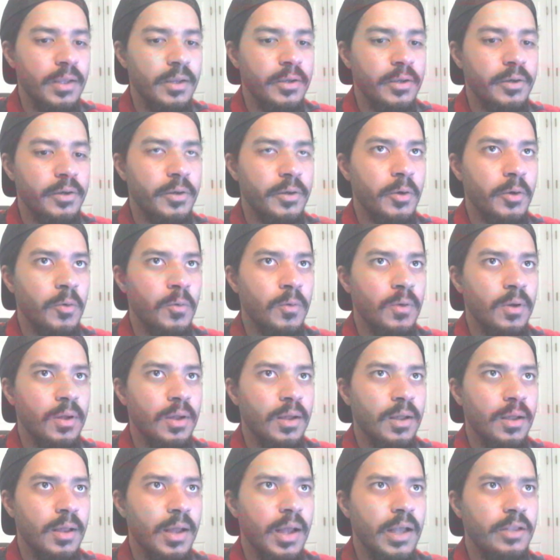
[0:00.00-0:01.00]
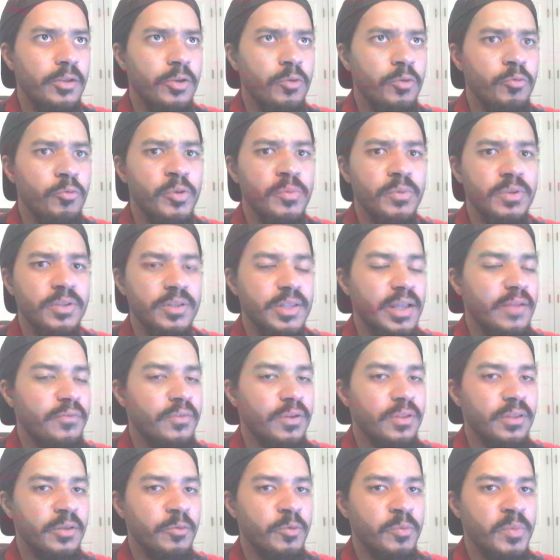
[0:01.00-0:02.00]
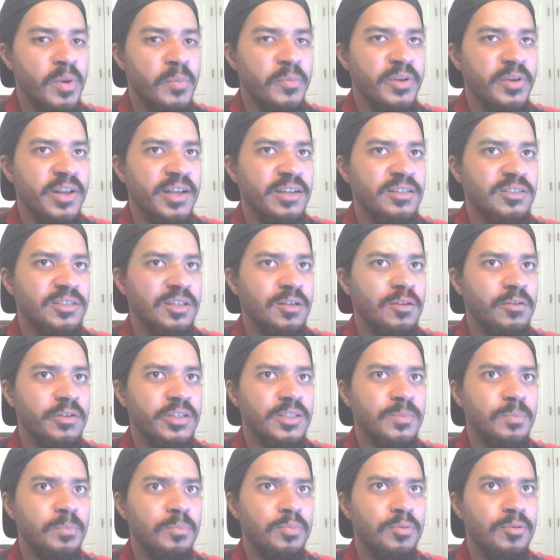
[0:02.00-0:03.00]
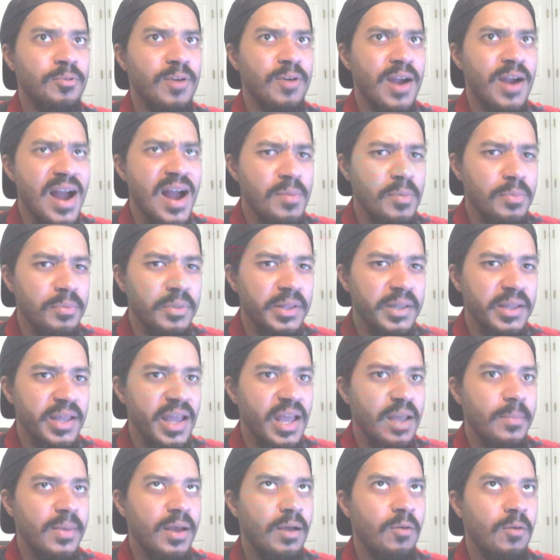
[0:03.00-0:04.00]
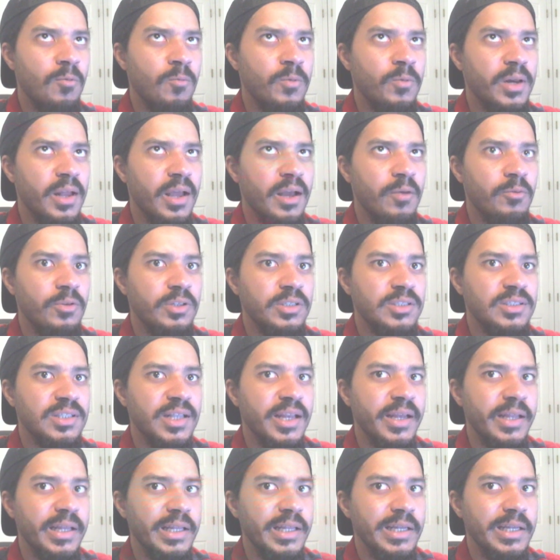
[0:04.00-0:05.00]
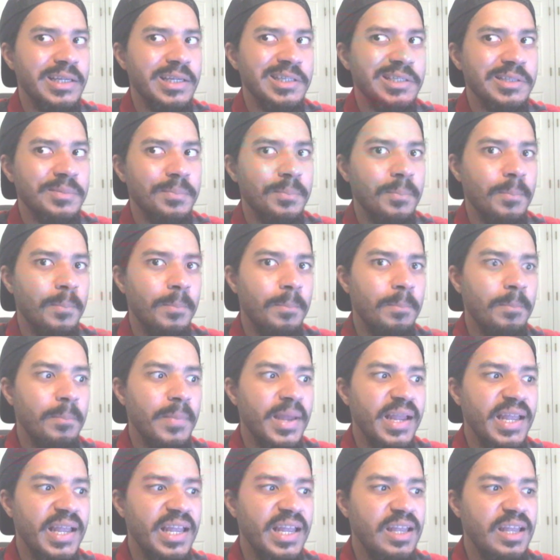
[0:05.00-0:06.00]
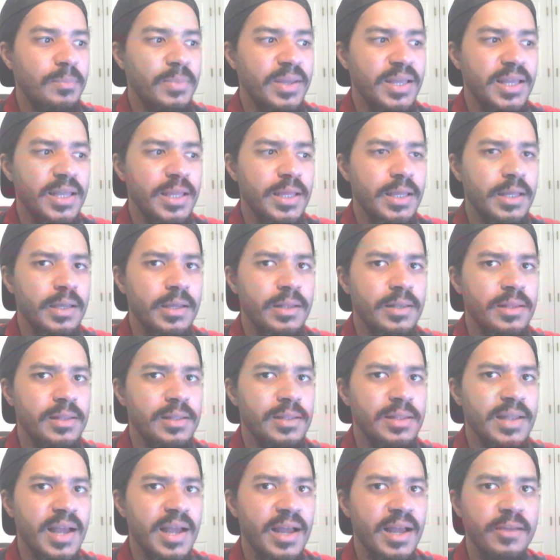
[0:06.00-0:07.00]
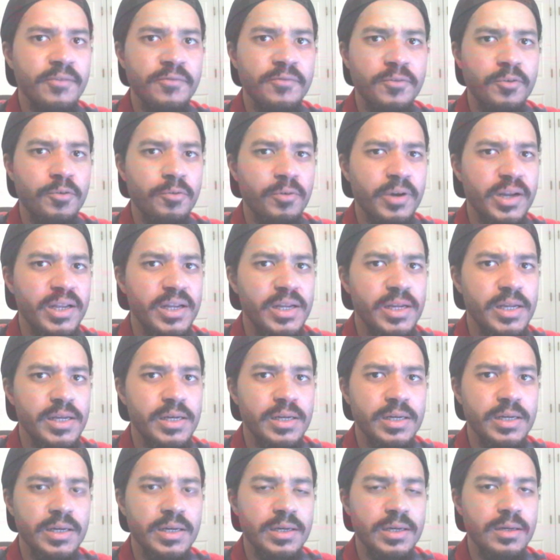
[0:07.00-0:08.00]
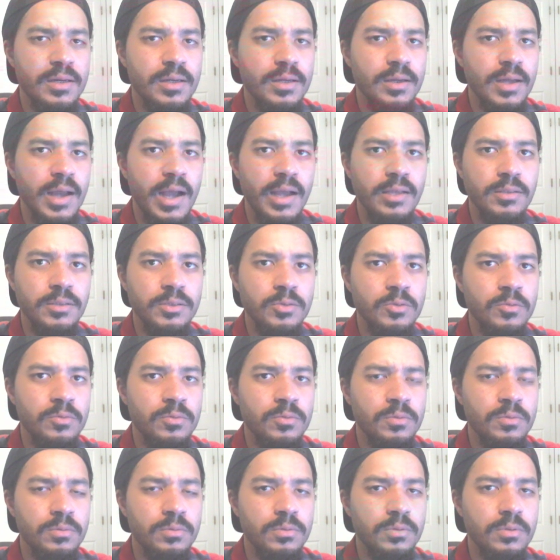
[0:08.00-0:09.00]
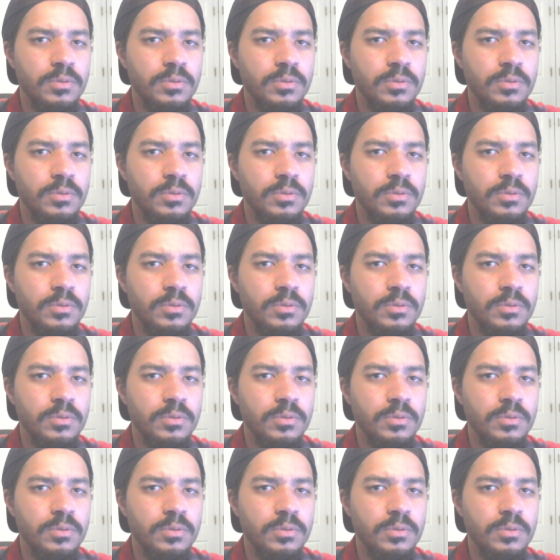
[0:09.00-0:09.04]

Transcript: know, I do re definitely remember that song. It probably came out when I was like maybe in ninth grade in high school.